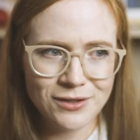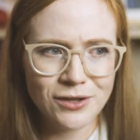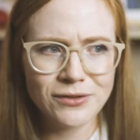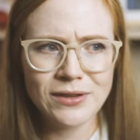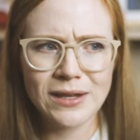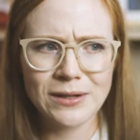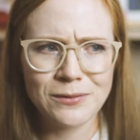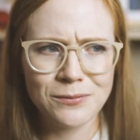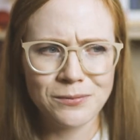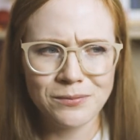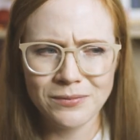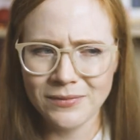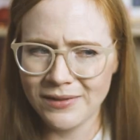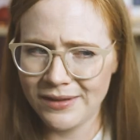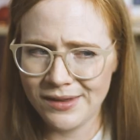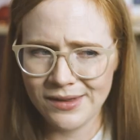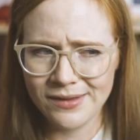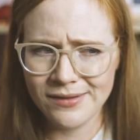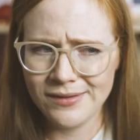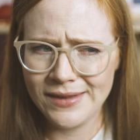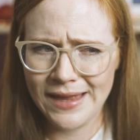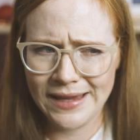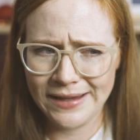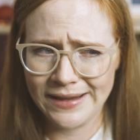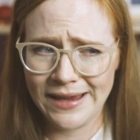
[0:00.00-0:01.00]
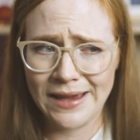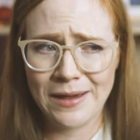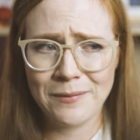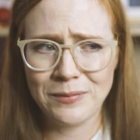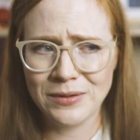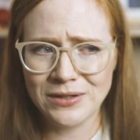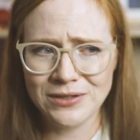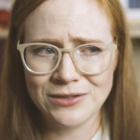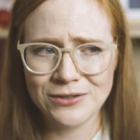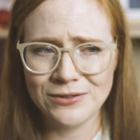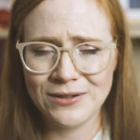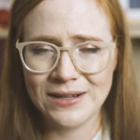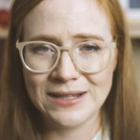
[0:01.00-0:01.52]
Not that that
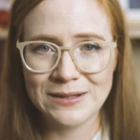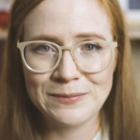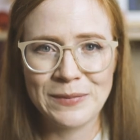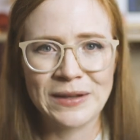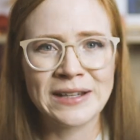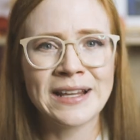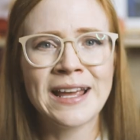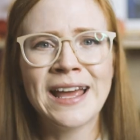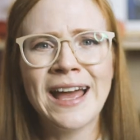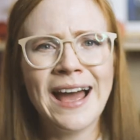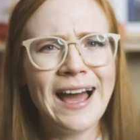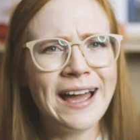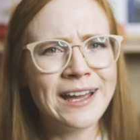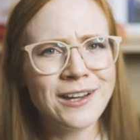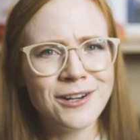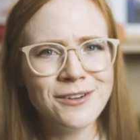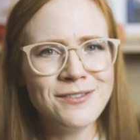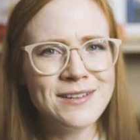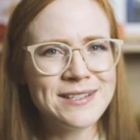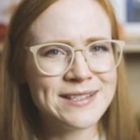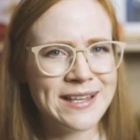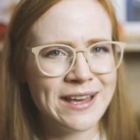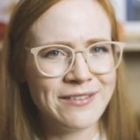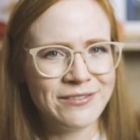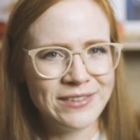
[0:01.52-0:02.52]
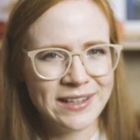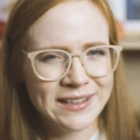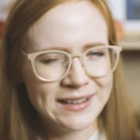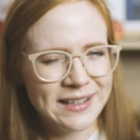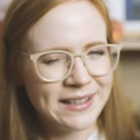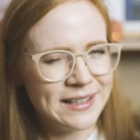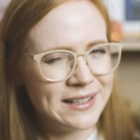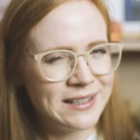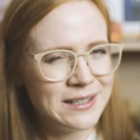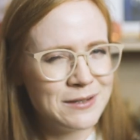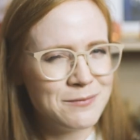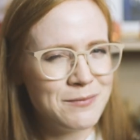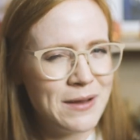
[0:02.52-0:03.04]
happened to us, but I always have that
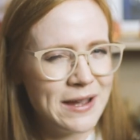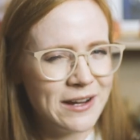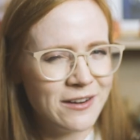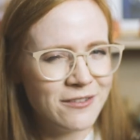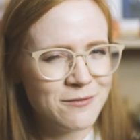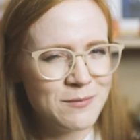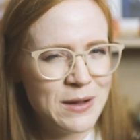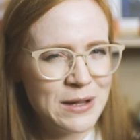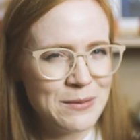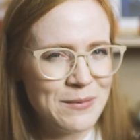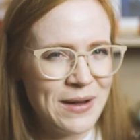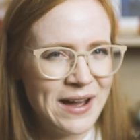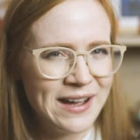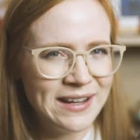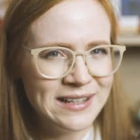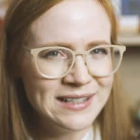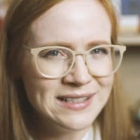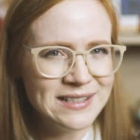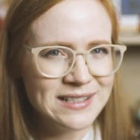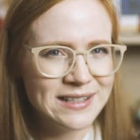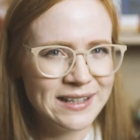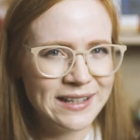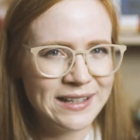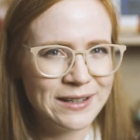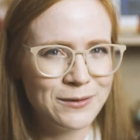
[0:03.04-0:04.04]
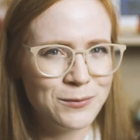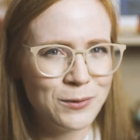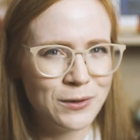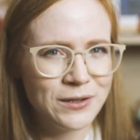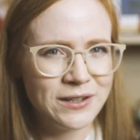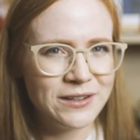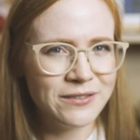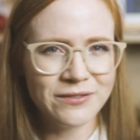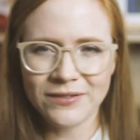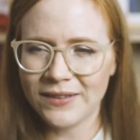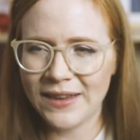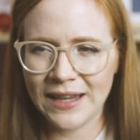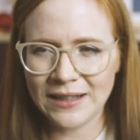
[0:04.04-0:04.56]
like in the back of my mind, like
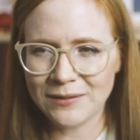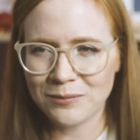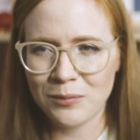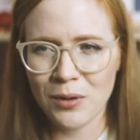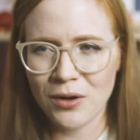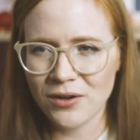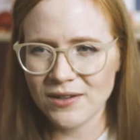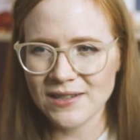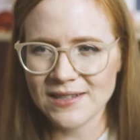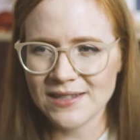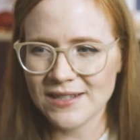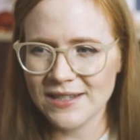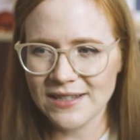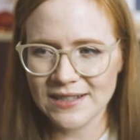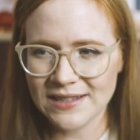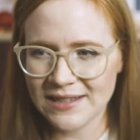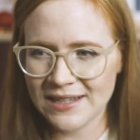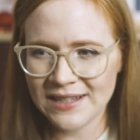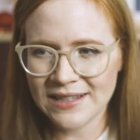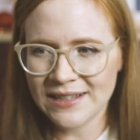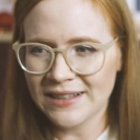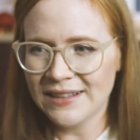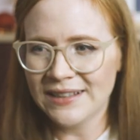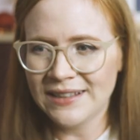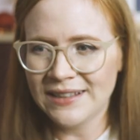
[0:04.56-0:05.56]
what if that box just